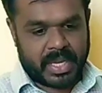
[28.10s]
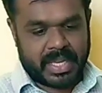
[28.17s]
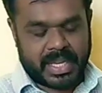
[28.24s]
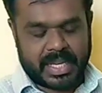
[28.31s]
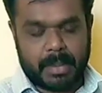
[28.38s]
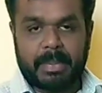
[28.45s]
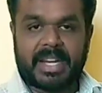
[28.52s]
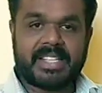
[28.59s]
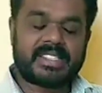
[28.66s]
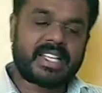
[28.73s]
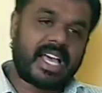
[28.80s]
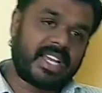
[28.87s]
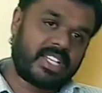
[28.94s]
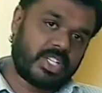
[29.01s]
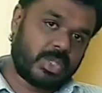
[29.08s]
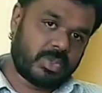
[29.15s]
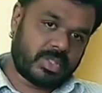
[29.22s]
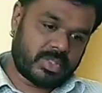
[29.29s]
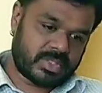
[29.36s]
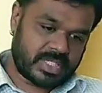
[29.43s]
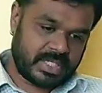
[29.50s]
Companies Act
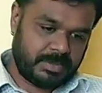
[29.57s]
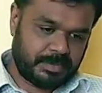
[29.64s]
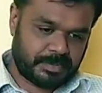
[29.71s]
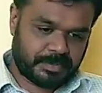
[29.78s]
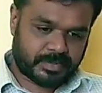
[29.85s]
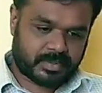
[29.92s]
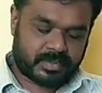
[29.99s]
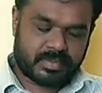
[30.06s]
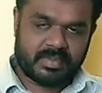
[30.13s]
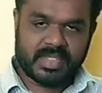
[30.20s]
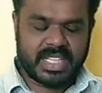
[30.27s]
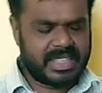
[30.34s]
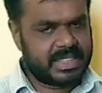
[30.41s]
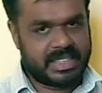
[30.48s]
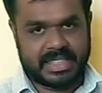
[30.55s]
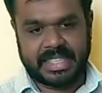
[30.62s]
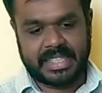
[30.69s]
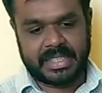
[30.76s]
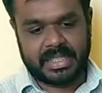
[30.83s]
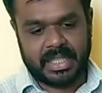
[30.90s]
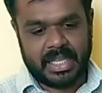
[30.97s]
2013.
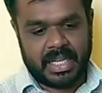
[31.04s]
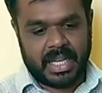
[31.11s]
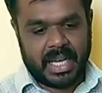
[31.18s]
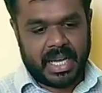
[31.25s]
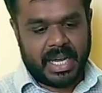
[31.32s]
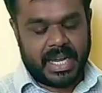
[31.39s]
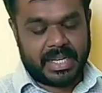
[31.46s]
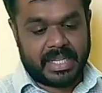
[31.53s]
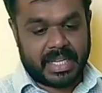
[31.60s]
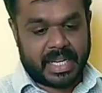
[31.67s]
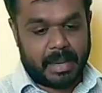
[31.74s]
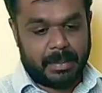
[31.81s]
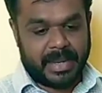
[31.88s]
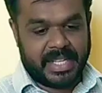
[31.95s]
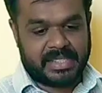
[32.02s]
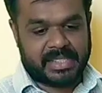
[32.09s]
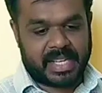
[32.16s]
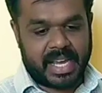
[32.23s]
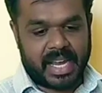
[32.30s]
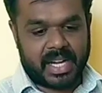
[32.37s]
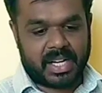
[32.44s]
And the Companies
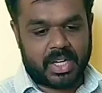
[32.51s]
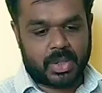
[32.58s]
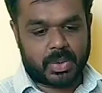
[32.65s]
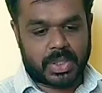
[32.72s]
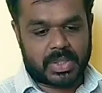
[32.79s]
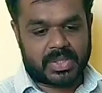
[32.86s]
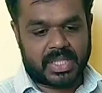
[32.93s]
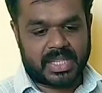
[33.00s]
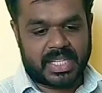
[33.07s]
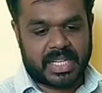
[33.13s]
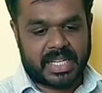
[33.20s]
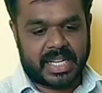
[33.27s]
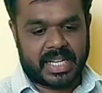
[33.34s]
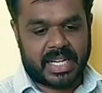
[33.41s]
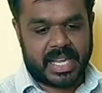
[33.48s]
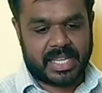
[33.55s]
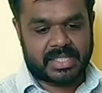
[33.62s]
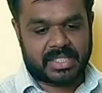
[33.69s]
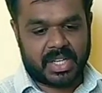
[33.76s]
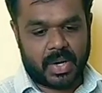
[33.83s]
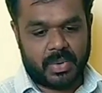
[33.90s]
Act 2013 lays
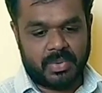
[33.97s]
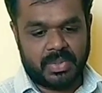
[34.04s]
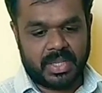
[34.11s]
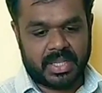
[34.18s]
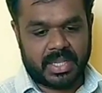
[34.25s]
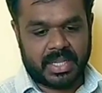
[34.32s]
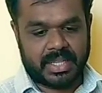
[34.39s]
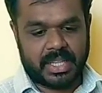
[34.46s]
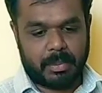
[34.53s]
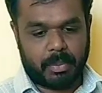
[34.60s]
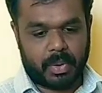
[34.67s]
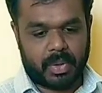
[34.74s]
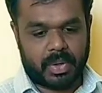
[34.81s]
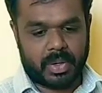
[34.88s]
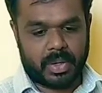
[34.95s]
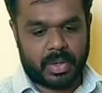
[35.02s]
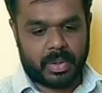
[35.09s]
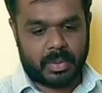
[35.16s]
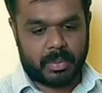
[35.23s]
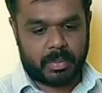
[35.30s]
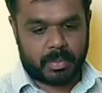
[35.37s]
down the
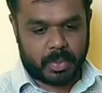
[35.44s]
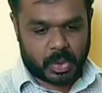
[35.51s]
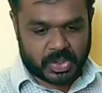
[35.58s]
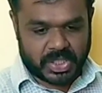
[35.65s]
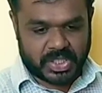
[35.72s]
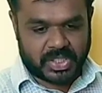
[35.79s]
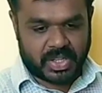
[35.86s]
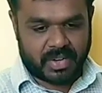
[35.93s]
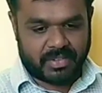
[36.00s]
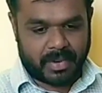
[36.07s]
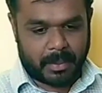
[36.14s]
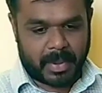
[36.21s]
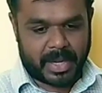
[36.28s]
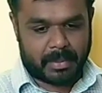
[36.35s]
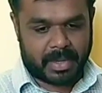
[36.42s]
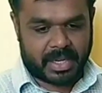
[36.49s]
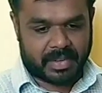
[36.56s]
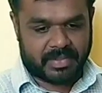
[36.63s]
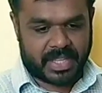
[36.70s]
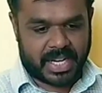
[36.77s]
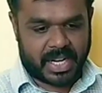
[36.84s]
procedure of appointment of
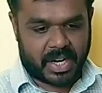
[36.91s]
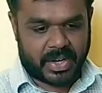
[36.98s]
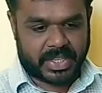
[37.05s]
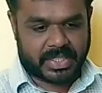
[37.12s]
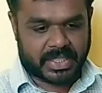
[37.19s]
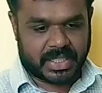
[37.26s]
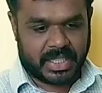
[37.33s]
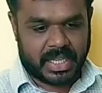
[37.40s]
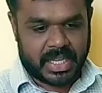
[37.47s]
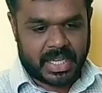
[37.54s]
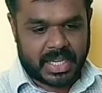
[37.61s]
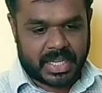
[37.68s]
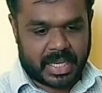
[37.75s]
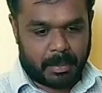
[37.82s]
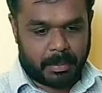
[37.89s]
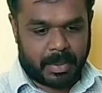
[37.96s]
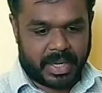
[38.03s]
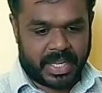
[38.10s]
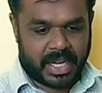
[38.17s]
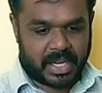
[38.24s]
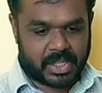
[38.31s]
an auditor, company
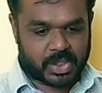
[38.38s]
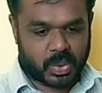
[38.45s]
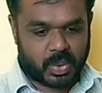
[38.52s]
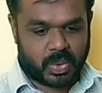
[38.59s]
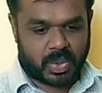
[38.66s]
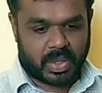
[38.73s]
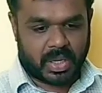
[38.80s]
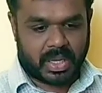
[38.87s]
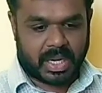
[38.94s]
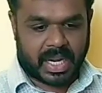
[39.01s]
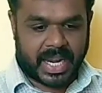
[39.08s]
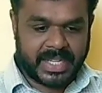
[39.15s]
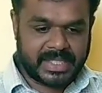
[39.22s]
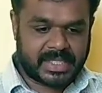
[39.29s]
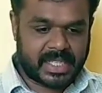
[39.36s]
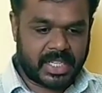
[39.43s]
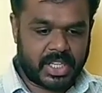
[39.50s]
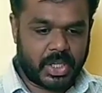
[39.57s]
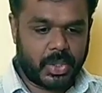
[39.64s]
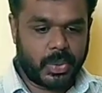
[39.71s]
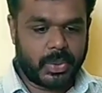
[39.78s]
also, rights and
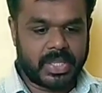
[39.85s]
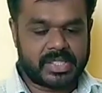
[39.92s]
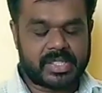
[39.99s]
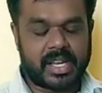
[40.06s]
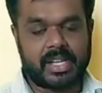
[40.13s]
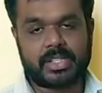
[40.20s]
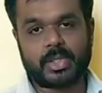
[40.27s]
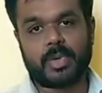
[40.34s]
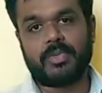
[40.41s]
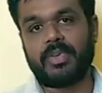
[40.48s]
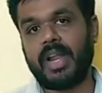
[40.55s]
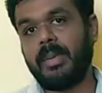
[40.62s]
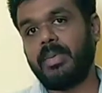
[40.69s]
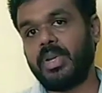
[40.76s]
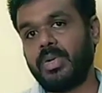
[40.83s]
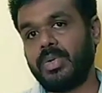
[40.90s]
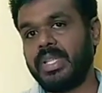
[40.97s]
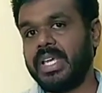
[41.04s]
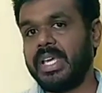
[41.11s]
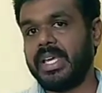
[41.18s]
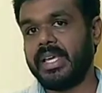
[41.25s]
duties also framed to
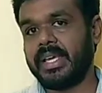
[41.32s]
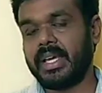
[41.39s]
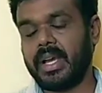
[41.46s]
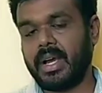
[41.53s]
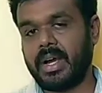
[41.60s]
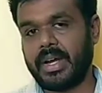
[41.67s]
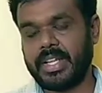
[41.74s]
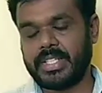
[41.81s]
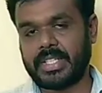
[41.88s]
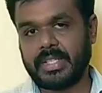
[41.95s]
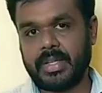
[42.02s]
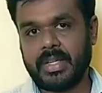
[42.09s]
the auditor.